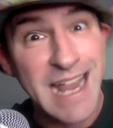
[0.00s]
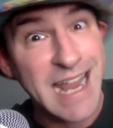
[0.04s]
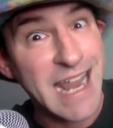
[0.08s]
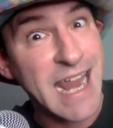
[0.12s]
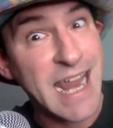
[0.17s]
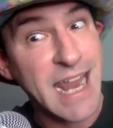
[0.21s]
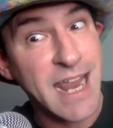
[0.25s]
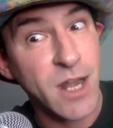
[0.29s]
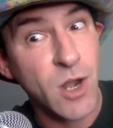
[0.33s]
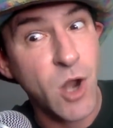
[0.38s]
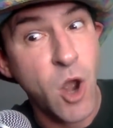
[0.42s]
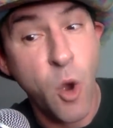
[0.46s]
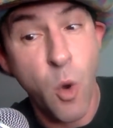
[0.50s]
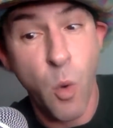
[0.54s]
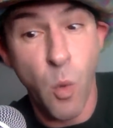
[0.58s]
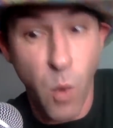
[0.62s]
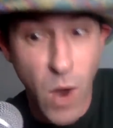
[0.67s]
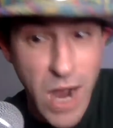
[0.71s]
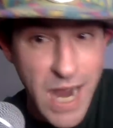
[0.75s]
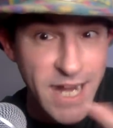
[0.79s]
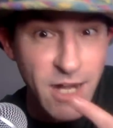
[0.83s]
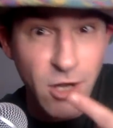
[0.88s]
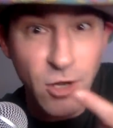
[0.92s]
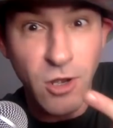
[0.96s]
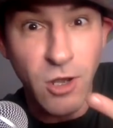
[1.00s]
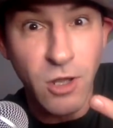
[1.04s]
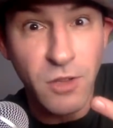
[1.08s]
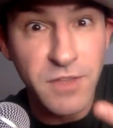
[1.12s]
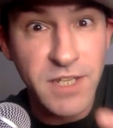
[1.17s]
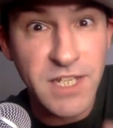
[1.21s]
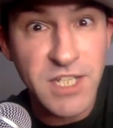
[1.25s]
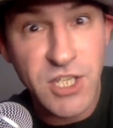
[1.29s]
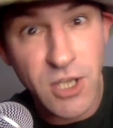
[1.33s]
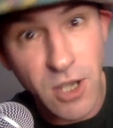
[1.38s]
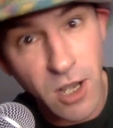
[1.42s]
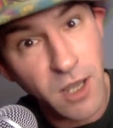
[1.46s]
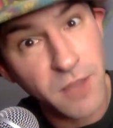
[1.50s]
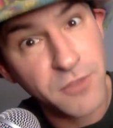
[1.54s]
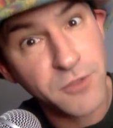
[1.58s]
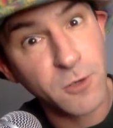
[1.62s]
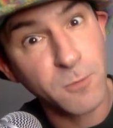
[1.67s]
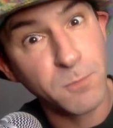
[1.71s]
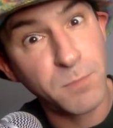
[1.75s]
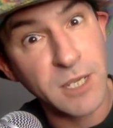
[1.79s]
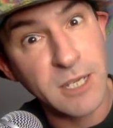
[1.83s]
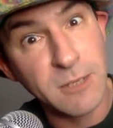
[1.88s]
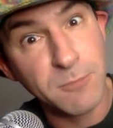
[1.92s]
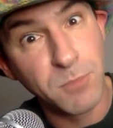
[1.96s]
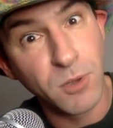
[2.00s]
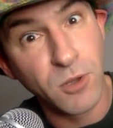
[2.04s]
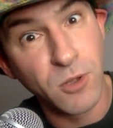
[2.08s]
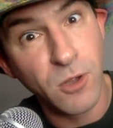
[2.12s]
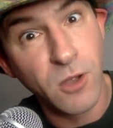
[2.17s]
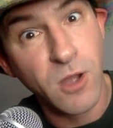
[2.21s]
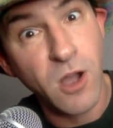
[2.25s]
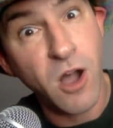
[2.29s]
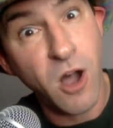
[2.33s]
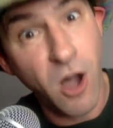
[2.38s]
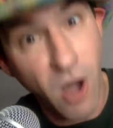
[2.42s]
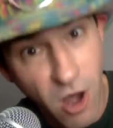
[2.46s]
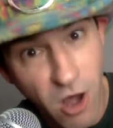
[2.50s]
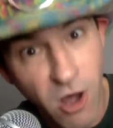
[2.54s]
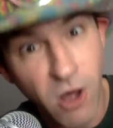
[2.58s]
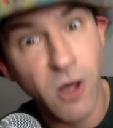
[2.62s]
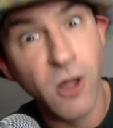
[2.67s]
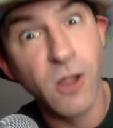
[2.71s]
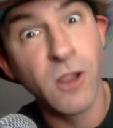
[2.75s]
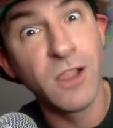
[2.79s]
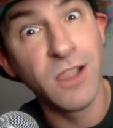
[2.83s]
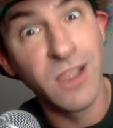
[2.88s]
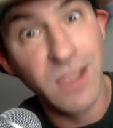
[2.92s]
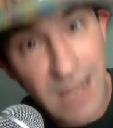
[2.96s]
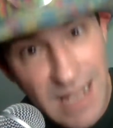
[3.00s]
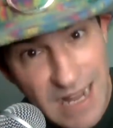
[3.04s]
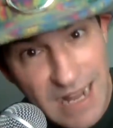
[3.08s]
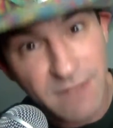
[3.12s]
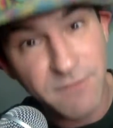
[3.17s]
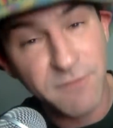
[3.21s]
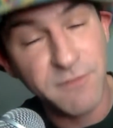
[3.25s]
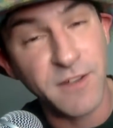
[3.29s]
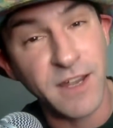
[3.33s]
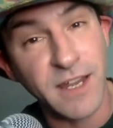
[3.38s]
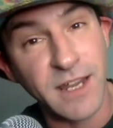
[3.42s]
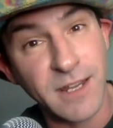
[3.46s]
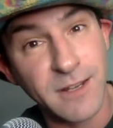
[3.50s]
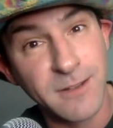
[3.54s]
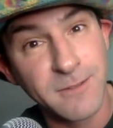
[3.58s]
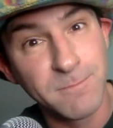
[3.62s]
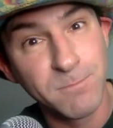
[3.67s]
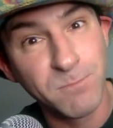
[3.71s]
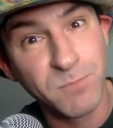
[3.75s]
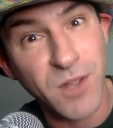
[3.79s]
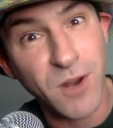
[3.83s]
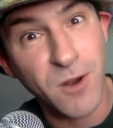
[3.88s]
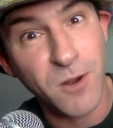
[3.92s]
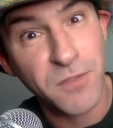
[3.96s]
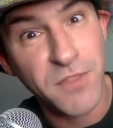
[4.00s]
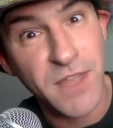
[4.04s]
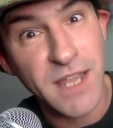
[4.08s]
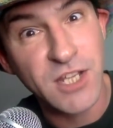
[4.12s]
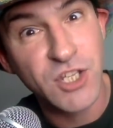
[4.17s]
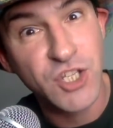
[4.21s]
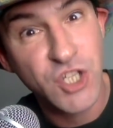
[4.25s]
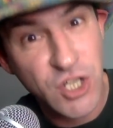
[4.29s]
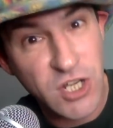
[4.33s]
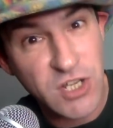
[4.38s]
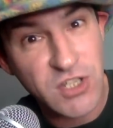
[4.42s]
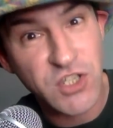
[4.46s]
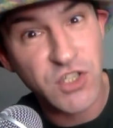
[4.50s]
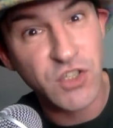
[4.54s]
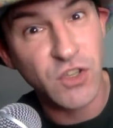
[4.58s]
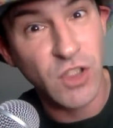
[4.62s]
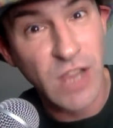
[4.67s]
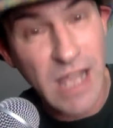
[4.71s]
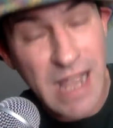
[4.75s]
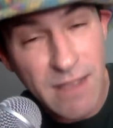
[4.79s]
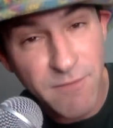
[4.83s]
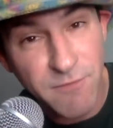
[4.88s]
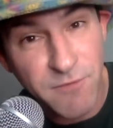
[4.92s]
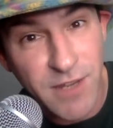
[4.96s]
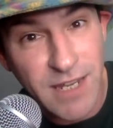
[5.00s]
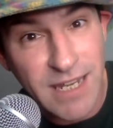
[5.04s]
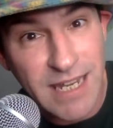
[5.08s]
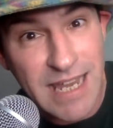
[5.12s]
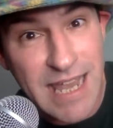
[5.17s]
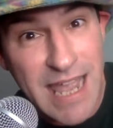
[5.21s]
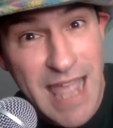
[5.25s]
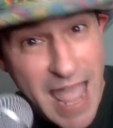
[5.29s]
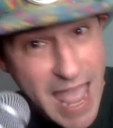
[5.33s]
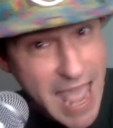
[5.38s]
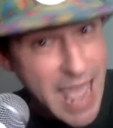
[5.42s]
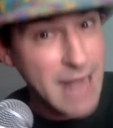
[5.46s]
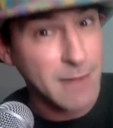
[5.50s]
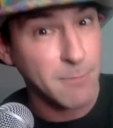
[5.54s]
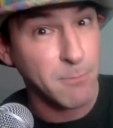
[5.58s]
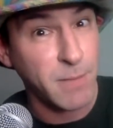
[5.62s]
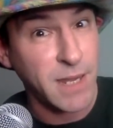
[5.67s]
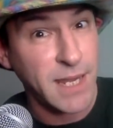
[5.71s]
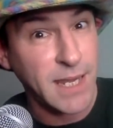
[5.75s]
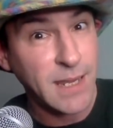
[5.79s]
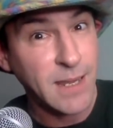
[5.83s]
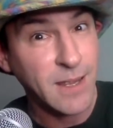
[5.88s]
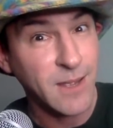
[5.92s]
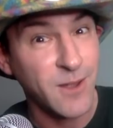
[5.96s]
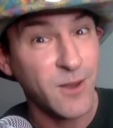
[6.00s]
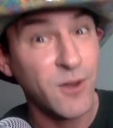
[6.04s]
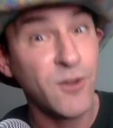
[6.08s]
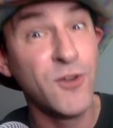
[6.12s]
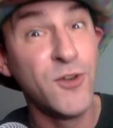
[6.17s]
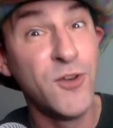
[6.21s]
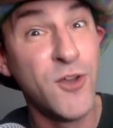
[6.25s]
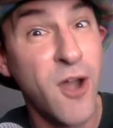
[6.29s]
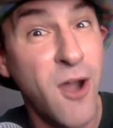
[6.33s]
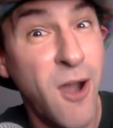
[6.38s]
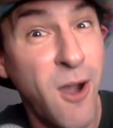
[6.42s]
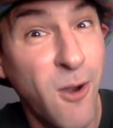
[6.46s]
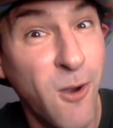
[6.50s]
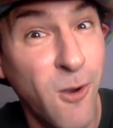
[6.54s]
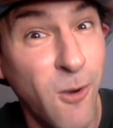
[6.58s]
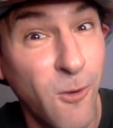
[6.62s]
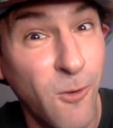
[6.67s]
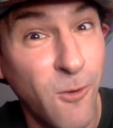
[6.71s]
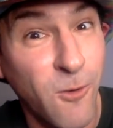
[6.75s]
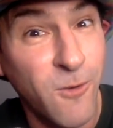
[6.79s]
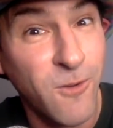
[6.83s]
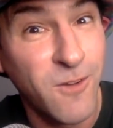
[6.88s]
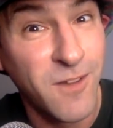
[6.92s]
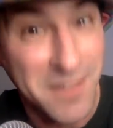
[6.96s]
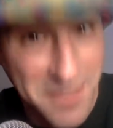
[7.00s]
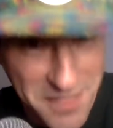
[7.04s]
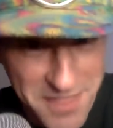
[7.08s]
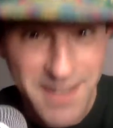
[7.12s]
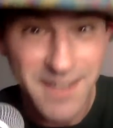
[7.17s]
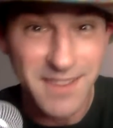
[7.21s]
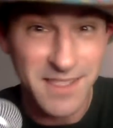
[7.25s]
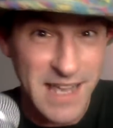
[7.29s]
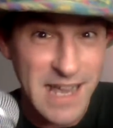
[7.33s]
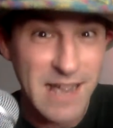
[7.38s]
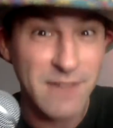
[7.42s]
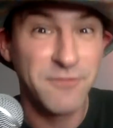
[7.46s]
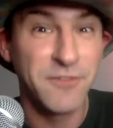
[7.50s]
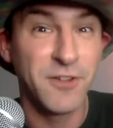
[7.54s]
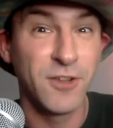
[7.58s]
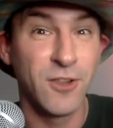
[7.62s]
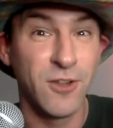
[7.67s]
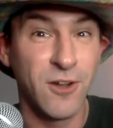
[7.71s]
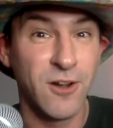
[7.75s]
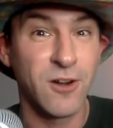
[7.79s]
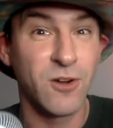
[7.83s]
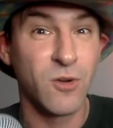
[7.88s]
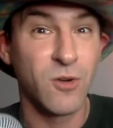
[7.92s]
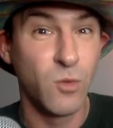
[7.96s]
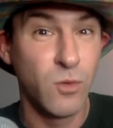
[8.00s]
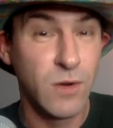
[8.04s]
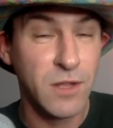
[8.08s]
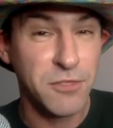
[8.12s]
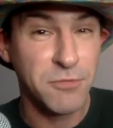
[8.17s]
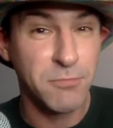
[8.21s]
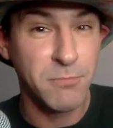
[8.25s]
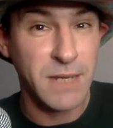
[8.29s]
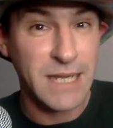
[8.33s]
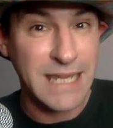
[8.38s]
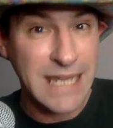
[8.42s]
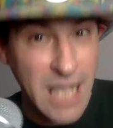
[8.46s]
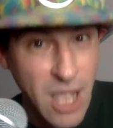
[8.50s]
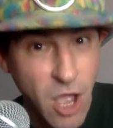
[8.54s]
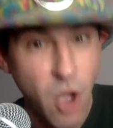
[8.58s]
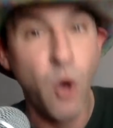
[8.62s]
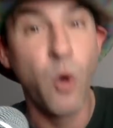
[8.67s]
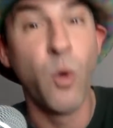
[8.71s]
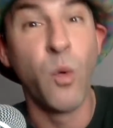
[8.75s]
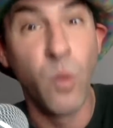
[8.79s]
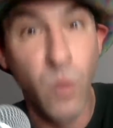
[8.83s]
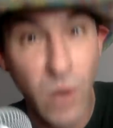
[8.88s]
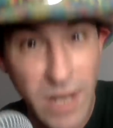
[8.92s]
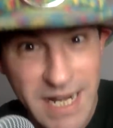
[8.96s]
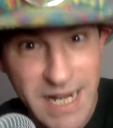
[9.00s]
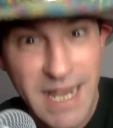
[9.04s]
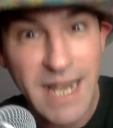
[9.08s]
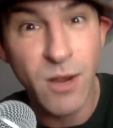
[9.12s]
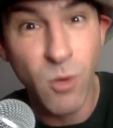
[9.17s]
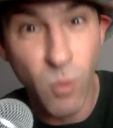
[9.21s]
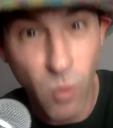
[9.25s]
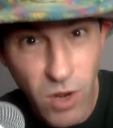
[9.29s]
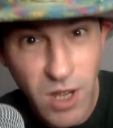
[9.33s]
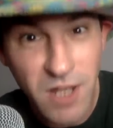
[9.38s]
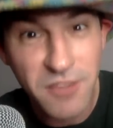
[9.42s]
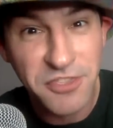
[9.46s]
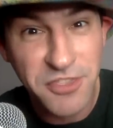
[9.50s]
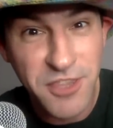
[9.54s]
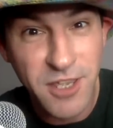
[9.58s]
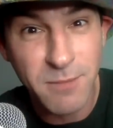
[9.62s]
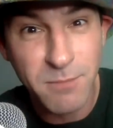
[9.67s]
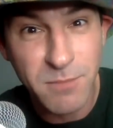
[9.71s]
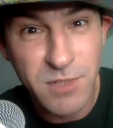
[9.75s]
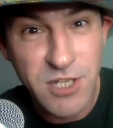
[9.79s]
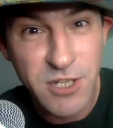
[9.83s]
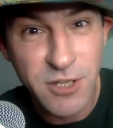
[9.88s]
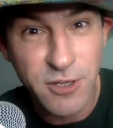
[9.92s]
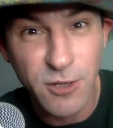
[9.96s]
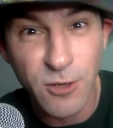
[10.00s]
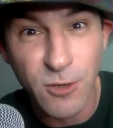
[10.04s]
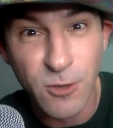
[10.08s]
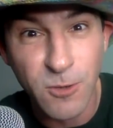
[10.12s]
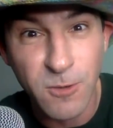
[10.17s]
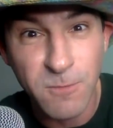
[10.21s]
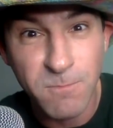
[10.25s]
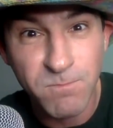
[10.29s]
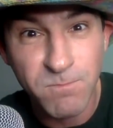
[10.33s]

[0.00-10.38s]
And why are all these other people all laughing? Are they just laughing at me? No, they laugh along with me when I want them to.